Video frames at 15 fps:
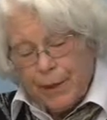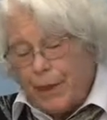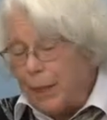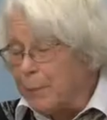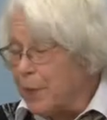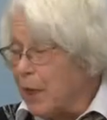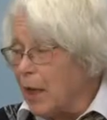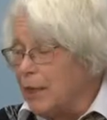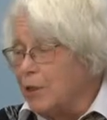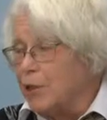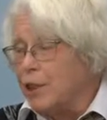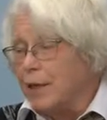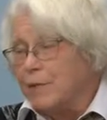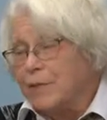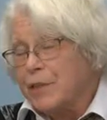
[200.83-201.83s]
the Cape Cod
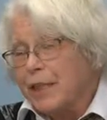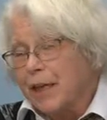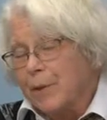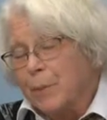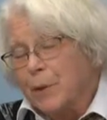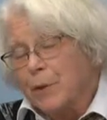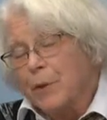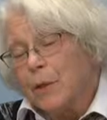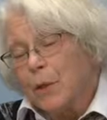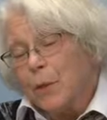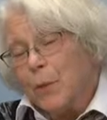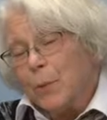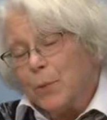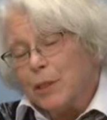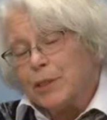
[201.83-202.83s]
Chef's Table,
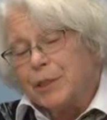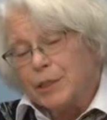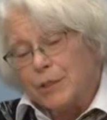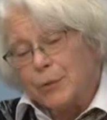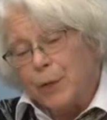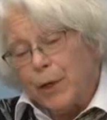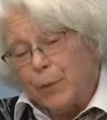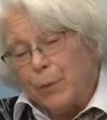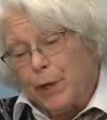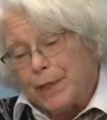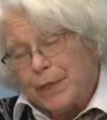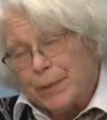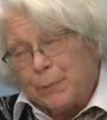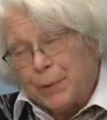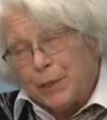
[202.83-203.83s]
which is great
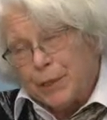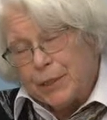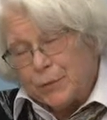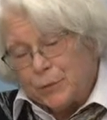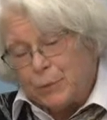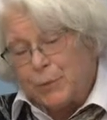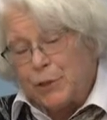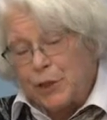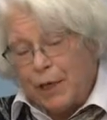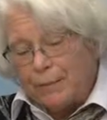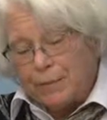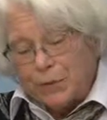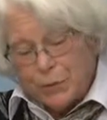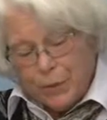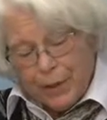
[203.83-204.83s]
recipes from
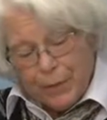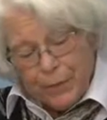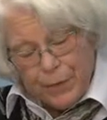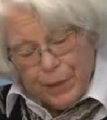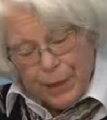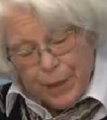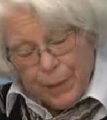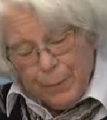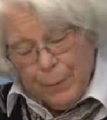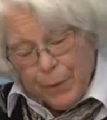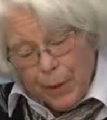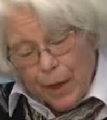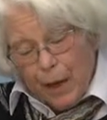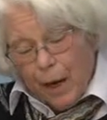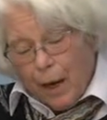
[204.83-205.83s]
chefs around the Cape.
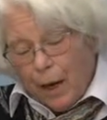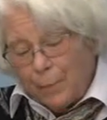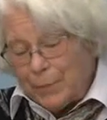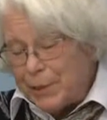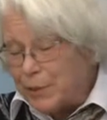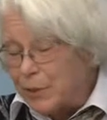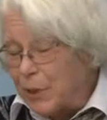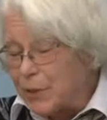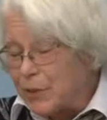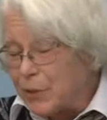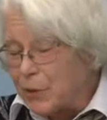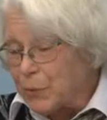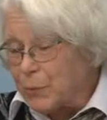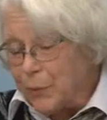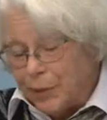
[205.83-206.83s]
He's
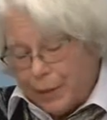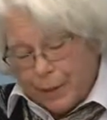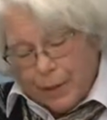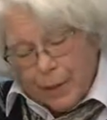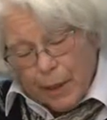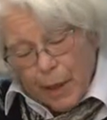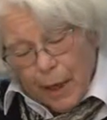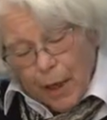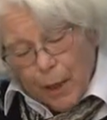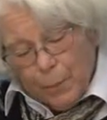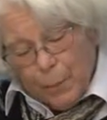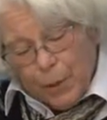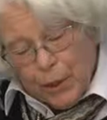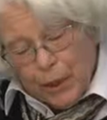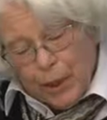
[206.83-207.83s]
also written a
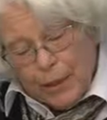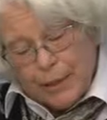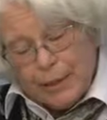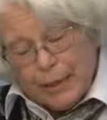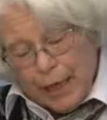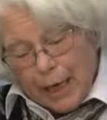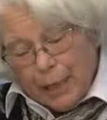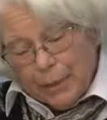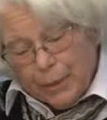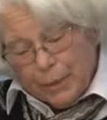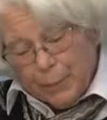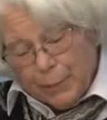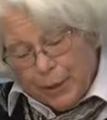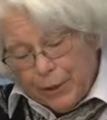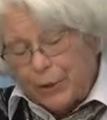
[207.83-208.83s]
book on
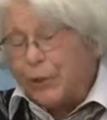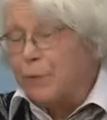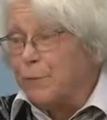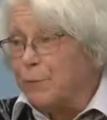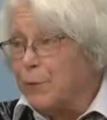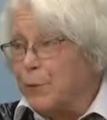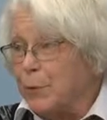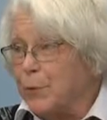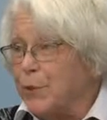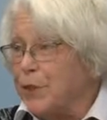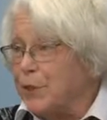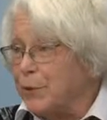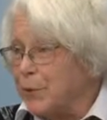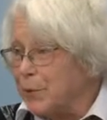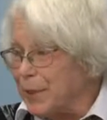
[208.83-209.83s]
Italian-American food
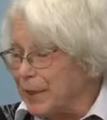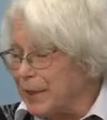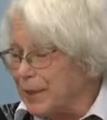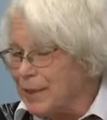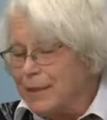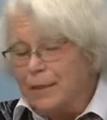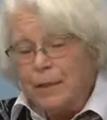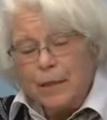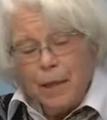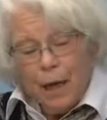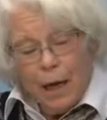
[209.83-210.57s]
in New England,